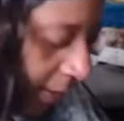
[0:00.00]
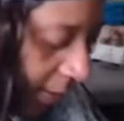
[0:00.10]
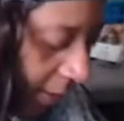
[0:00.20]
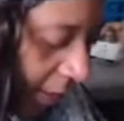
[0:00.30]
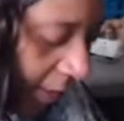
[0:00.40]

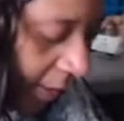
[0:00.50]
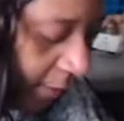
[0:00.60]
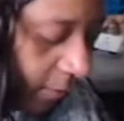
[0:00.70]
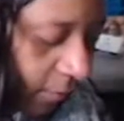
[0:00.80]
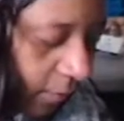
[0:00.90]

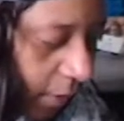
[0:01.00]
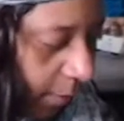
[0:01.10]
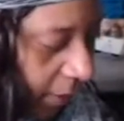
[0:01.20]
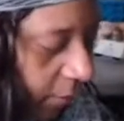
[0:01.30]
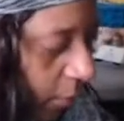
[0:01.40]

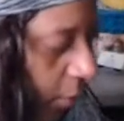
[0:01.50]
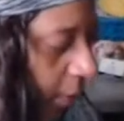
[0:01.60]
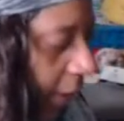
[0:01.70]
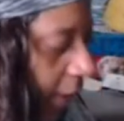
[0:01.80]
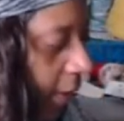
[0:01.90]
I'm at
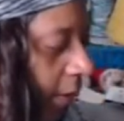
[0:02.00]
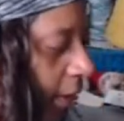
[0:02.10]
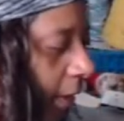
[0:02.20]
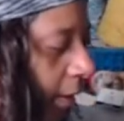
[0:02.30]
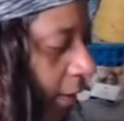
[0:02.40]
row
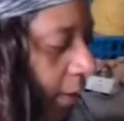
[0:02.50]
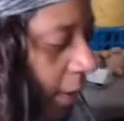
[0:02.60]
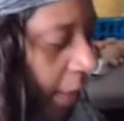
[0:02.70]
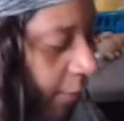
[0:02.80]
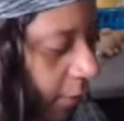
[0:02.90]
89 and
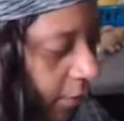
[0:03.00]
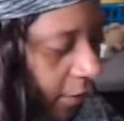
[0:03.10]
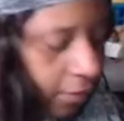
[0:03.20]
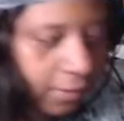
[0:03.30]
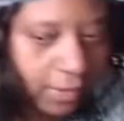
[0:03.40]
I have to
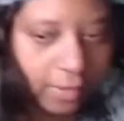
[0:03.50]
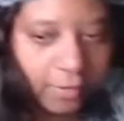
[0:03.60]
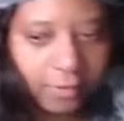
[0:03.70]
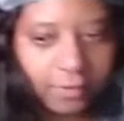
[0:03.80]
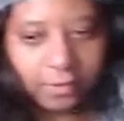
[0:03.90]
start there.